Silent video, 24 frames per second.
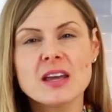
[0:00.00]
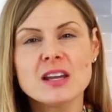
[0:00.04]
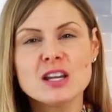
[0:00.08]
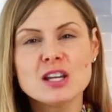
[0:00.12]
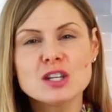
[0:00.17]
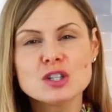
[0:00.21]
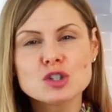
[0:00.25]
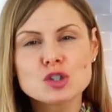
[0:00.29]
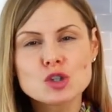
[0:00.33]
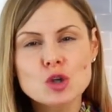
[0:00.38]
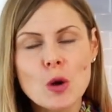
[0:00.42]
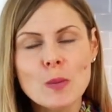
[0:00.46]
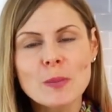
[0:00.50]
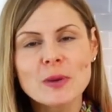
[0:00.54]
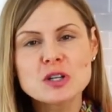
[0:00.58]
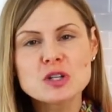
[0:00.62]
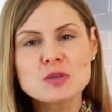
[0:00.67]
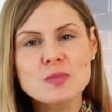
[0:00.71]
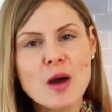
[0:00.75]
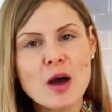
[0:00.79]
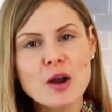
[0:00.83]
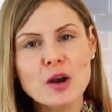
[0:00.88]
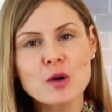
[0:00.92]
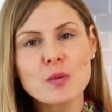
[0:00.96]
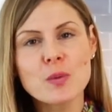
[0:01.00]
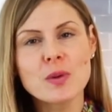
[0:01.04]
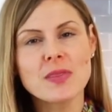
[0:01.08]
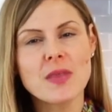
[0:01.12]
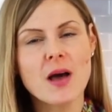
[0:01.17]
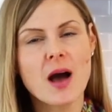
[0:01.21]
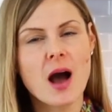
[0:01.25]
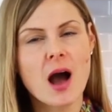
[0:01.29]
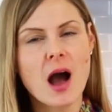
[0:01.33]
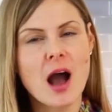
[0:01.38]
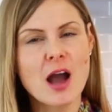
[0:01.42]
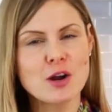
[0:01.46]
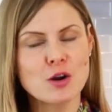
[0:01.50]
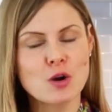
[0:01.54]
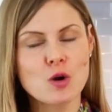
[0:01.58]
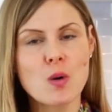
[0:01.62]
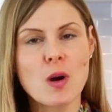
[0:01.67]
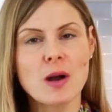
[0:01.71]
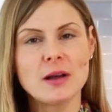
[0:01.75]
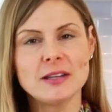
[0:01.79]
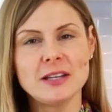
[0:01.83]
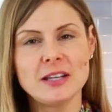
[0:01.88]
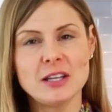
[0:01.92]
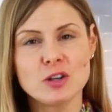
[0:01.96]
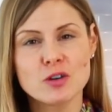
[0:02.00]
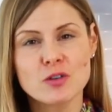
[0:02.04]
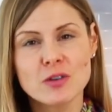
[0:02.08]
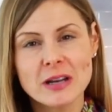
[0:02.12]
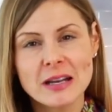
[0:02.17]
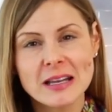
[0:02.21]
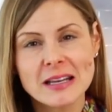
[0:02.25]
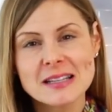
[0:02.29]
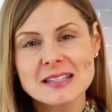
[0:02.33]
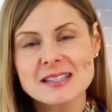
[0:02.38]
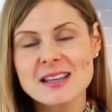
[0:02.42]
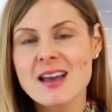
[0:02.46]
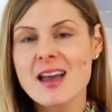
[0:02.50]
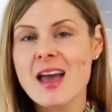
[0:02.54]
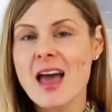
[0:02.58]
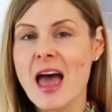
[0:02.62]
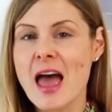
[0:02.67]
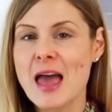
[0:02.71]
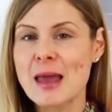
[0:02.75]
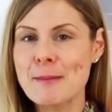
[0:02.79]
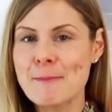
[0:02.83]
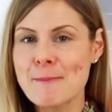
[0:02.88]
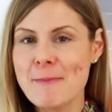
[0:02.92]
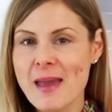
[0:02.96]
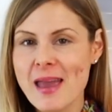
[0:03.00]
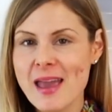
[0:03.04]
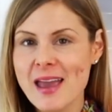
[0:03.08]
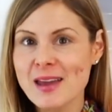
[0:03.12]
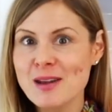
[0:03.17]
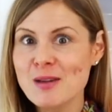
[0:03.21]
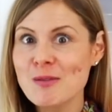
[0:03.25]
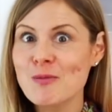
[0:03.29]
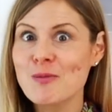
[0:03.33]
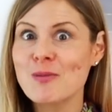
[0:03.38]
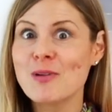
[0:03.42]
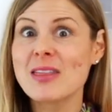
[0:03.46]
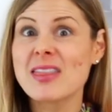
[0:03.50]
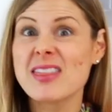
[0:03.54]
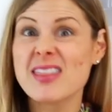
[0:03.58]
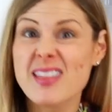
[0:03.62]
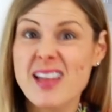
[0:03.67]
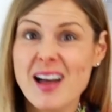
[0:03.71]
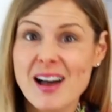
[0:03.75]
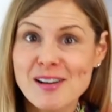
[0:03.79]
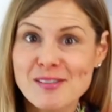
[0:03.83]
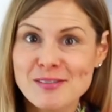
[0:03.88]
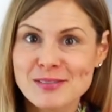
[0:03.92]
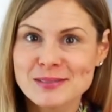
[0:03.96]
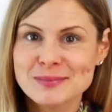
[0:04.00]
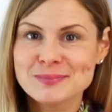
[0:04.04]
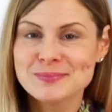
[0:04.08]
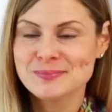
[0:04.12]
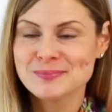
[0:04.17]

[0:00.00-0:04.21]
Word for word: it is so much better with the higher quality ingredients and made with love.